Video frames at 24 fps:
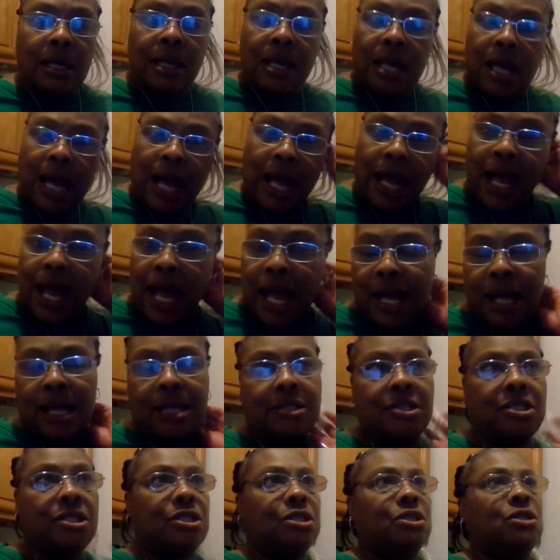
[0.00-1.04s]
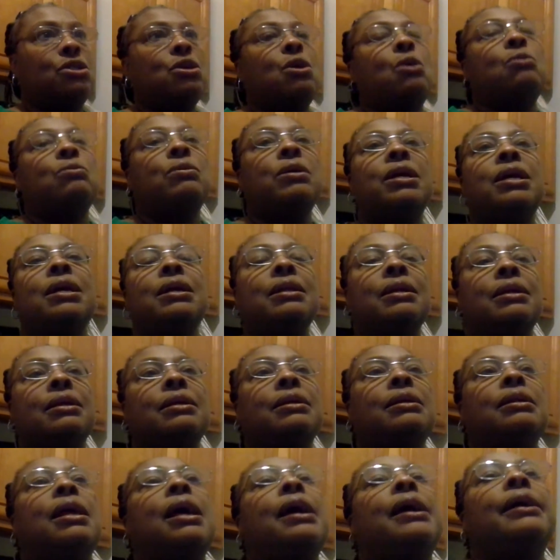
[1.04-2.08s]
I just don't get it.
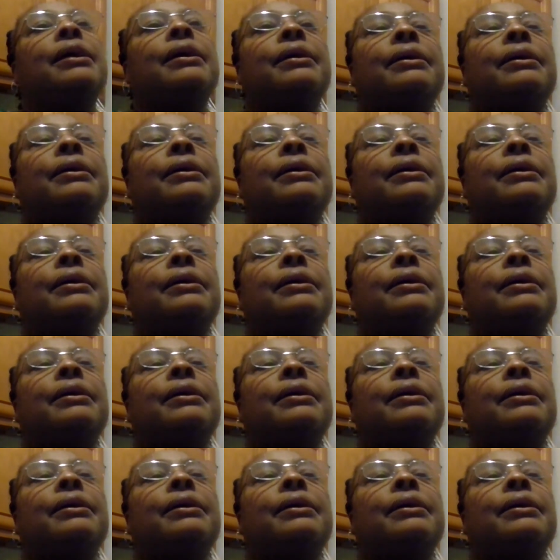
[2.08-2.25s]
Like,